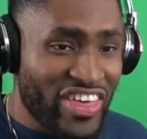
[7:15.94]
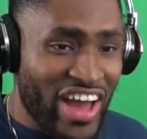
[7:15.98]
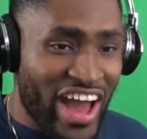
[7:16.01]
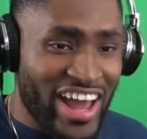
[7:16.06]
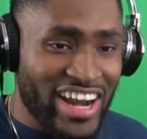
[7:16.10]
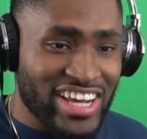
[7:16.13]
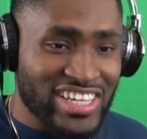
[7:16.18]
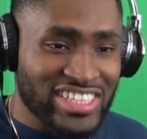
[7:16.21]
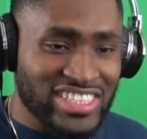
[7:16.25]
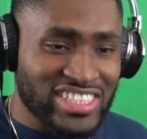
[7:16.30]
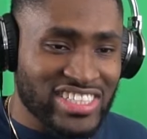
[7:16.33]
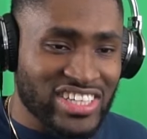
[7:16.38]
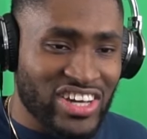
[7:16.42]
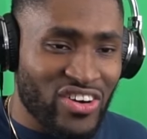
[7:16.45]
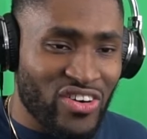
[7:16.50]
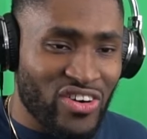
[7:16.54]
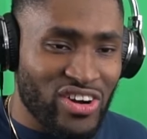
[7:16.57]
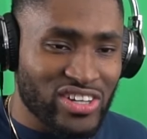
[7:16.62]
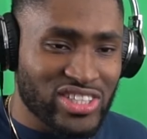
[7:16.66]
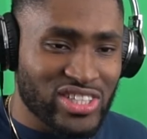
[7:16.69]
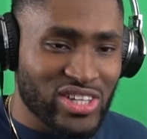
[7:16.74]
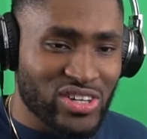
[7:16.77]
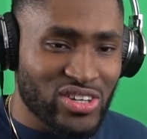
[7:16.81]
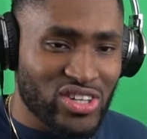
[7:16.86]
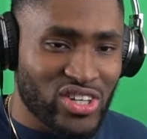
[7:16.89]
That is
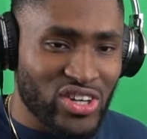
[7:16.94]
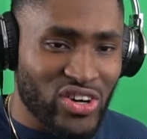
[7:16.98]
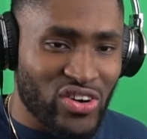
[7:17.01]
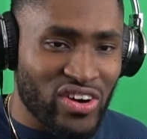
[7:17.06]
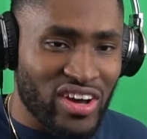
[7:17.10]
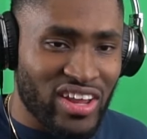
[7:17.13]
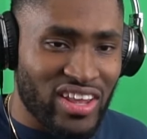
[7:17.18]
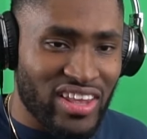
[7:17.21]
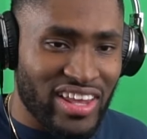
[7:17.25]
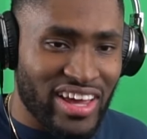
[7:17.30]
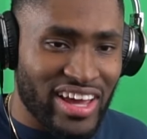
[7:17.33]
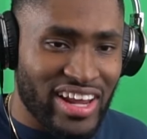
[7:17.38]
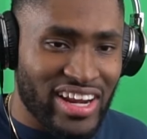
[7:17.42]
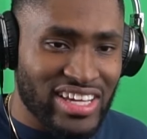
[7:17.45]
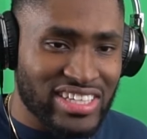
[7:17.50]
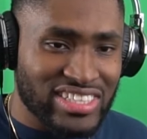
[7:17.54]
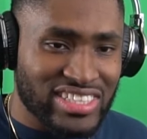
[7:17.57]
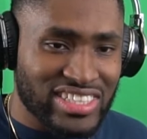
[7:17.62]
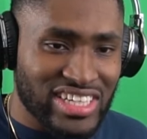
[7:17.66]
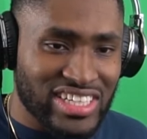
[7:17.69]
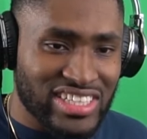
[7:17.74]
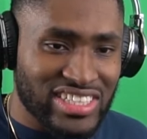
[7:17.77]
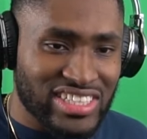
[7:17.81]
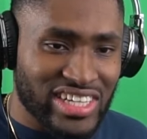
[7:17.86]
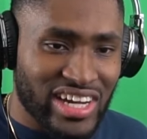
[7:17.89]
going to do it, ladies
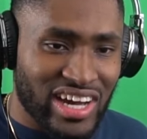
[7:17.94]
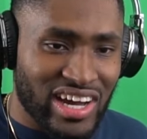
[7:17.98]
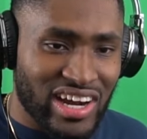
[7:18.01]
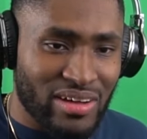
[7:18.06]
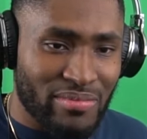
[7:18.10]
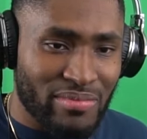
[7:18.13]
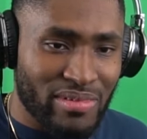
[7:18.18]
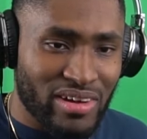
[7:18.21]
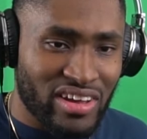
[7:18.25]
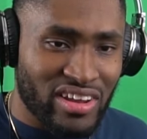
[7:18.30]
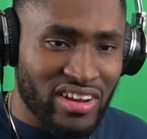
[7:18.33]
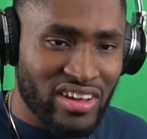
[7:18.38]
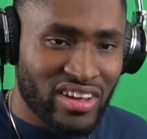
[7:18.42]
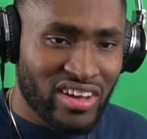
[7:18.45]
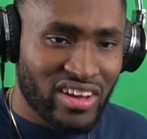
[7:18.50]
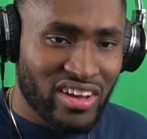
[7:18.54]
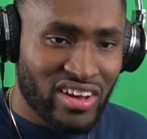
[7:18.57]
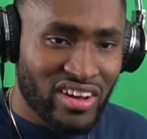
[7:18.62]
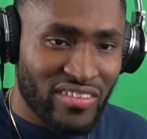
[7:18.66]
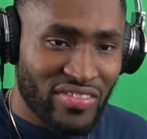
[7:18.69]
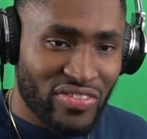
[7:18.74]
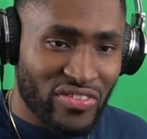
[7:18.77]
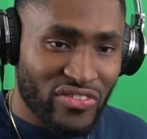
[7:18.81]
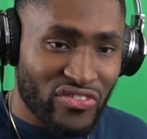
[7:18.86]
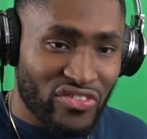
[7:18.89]
and gentlemen,
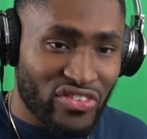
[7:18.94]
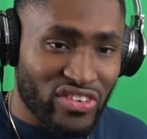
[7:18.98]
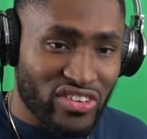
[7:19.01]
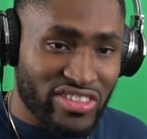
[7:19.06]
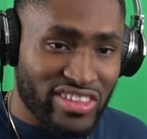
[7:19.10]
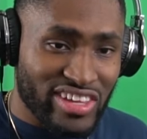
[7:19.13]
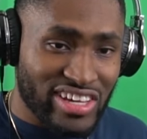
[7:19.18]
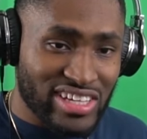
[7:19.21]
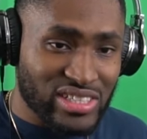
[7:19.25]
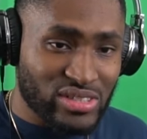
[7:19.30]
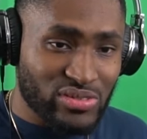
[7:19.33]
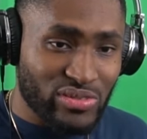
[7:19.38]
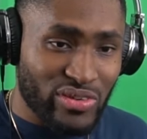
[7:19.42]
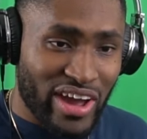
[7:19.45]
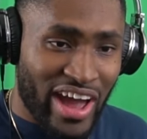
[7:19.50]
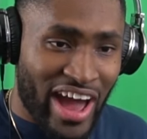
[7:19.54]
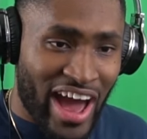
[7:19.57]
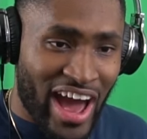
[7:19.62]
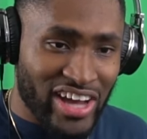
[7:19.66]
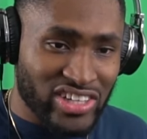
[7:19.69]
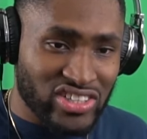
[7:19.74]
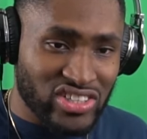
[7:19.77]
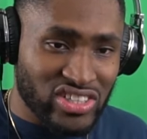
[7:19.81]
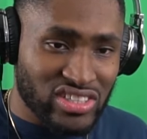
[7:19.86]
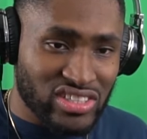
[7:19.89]
for this
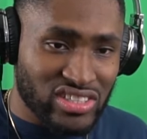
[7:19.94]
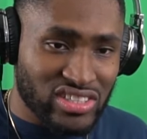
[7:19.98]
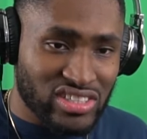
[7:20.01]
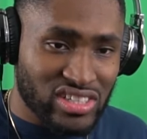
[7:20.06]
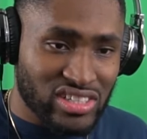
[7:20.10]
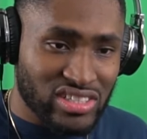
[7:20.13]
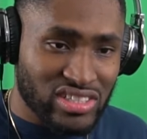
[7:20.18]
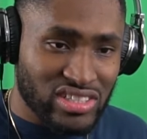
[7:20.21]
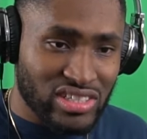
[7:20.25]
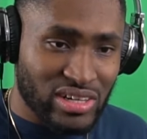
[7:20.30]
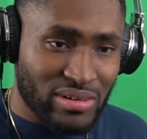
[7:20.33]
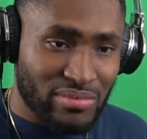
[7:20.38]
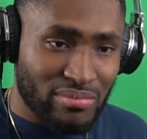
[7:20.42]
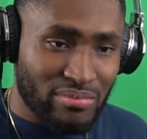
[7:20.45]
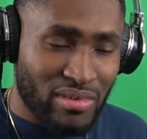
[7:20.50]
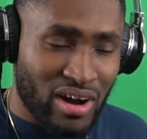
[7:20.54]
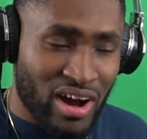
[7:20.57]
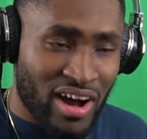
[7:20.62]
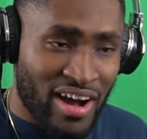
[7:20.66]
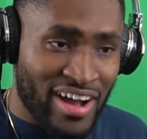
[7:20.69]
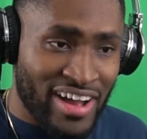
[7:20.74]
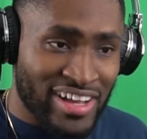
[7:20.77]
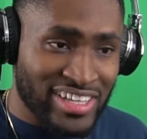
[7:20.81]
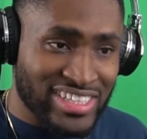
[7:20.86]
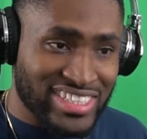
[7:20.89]
reaction to
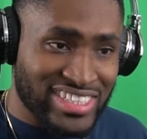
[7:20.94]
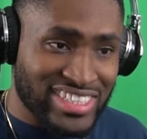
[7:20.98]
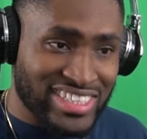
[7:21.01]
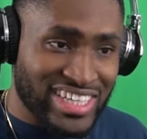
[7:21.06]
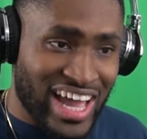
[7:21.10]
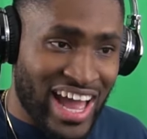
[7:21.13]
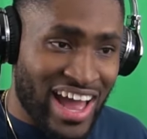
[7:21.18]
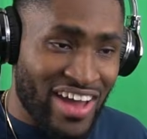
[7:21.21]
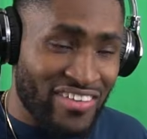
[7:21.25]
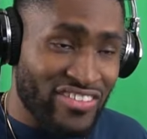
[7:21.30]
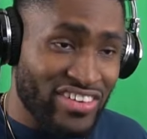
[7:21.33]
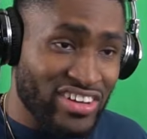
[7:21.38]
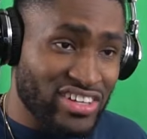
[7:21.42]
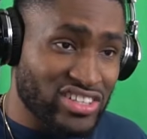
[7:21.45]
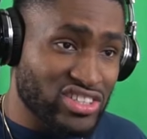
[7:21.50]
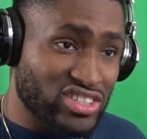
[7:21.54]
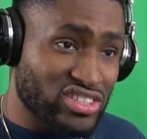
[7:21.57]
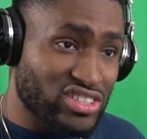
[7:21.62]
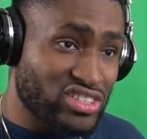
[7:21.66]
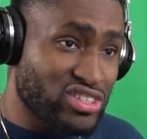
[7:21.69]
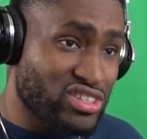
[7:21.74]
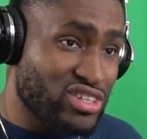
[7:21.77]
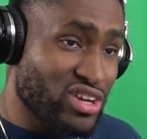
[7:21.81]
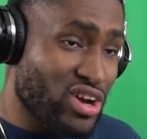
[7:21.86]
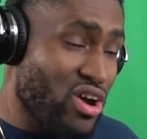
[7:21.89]
Samad Savage
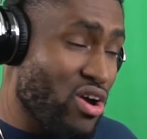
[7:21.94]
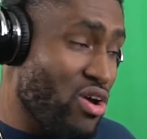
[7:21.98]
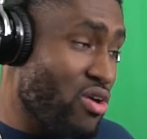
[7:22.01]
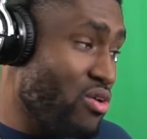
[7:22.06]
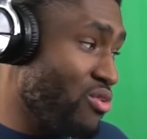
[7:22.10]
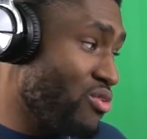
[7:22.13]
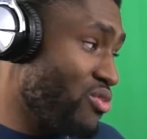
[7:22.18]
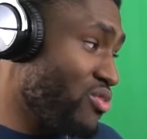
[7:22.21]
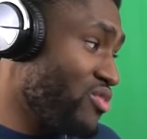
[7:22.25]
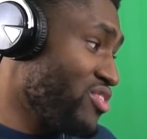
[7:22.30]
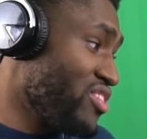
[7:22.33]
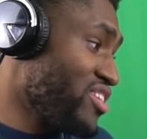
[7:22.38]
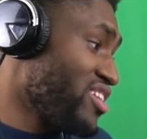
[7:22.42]
Don't.